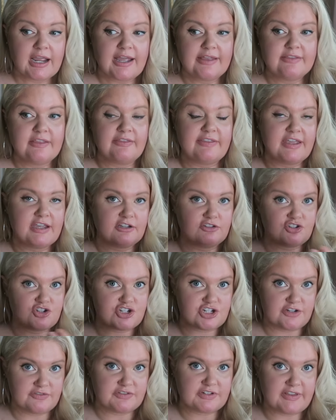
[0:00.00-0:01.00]
and then they can
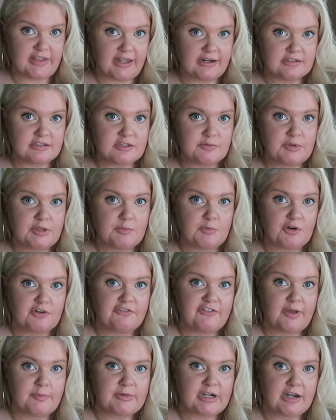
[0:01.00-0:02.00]
shift that into being more
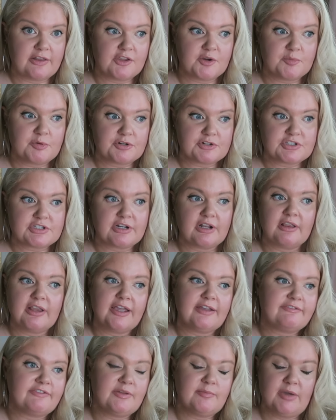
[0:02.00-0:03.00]
feminine in their personal
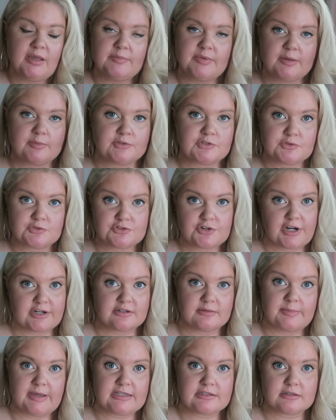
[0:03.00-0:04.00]
life, they might be able to
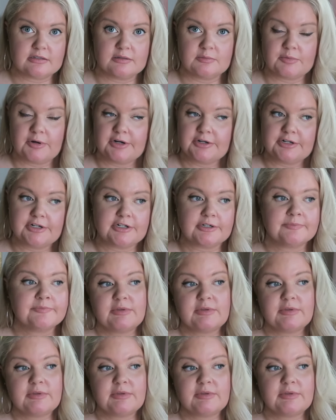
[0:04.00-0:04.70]
attract a masculine partner.